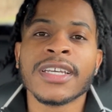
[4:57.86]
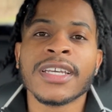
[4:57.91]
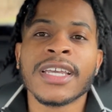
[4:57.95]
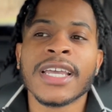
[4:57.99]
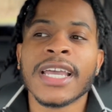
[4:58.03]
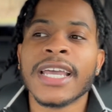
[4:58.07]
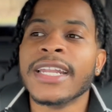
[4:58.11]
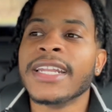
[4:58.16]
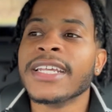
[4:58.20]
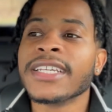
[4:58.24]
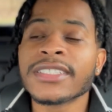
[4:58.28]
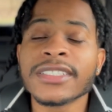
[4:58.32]

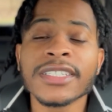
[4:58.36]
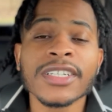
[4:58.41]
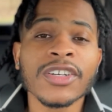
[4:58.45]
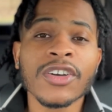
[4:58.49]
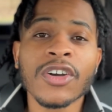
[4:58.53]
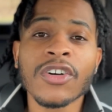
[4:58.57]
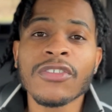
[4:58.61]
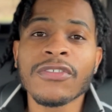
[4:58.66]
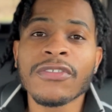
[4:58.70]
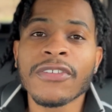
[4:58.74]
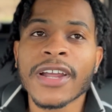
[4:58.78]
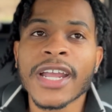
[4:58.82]
And this could
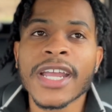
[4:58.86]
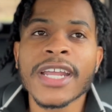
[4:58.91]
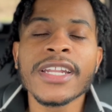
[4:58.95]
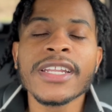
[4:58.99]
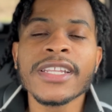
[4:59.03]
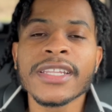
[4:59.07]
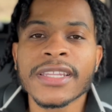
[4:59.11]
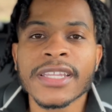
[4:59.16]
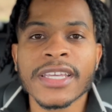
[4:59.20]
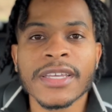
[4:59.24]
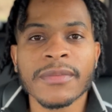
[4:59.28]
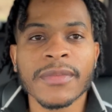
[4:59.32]
go for
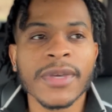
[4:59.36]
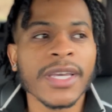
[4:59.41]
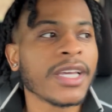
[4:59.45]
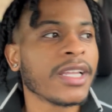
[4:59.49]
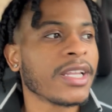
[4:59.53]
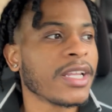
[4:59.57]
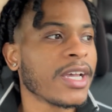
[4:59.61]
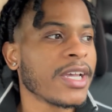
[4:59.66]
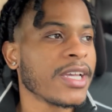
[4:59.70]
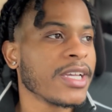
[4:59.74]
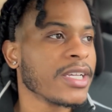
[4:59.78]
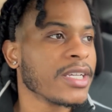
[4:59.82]
anything, man.
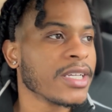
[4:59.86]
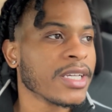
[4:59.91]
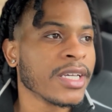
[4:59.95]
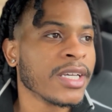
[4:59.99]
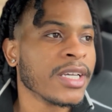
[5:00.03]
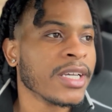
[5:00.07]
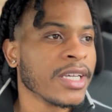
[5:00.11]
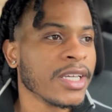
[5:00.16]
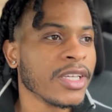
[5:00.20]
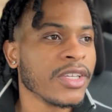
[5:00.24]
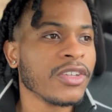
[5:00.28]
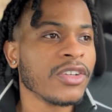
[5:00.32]
Like,
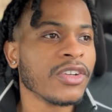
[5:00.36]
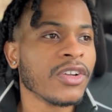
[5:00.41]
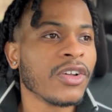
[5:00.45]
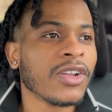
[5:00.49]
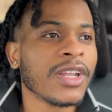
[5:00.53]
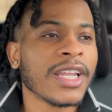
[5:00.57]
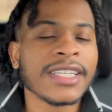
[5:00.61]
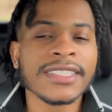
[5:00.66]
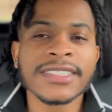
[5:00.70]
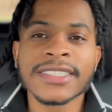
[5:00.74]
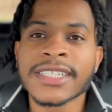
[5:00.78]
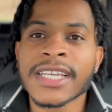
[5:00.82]
you know,
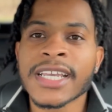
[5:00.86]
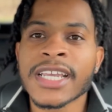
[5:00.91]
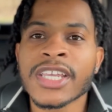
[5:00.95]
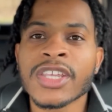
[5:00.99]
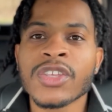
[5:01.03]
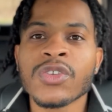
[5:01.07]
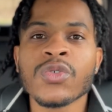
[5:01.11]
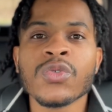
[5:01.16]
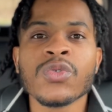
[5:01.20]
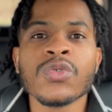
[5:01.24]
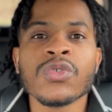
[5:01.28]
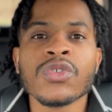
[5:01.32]
let's say
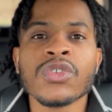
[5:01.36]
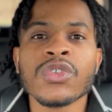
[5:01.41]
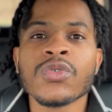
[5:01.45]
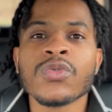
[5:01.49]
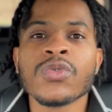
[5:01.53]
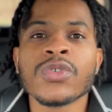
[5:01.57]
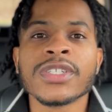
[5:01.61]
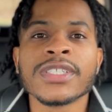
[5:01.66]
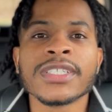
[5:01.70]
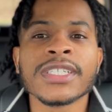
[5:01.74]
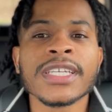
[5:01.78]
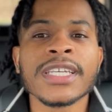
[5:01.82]

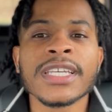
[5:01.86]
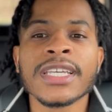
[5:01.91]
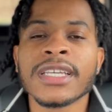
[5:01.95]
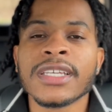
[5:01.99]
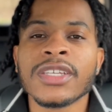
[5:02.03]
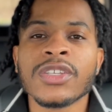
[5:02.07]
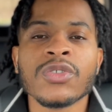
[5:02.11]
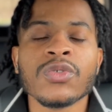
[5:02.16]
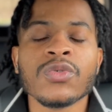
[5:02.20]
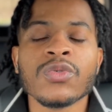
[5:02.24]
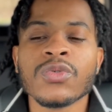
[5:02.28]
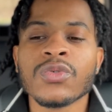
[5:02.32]

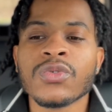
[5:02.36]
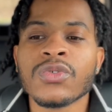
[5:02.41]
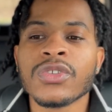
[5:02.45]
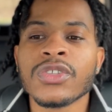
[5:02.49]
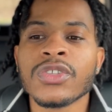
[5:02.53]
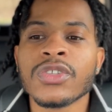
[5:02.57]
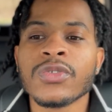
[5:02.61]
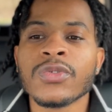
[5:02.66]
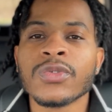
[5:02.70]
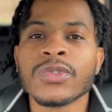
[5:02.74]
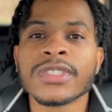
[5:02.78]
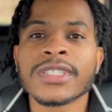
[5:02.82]
you
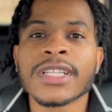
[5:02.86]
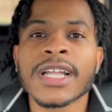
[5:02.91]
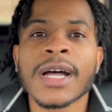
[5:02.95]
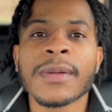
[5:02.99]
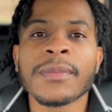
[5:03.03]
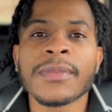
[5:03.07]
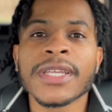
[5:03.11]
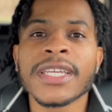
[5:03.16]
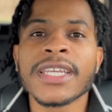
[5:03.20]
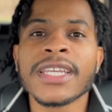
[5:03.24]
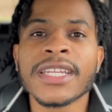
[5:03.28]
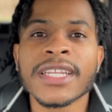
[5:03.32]

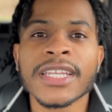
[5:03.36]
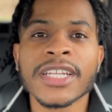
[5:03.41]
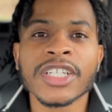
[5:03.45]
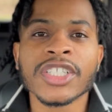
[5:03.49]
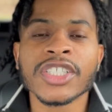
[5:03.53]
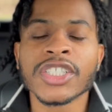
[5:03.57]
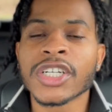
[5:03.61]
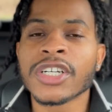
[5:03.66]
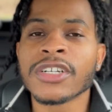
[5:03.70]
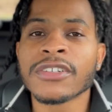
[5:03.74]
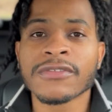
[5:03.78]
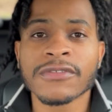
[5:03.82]
stopped eating
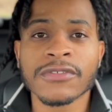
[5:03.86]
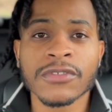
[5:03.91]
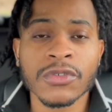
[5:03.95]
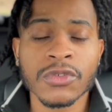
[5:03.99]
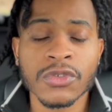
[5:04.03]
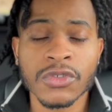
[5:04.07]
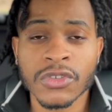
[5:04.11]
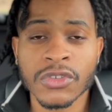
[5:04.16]
junk food,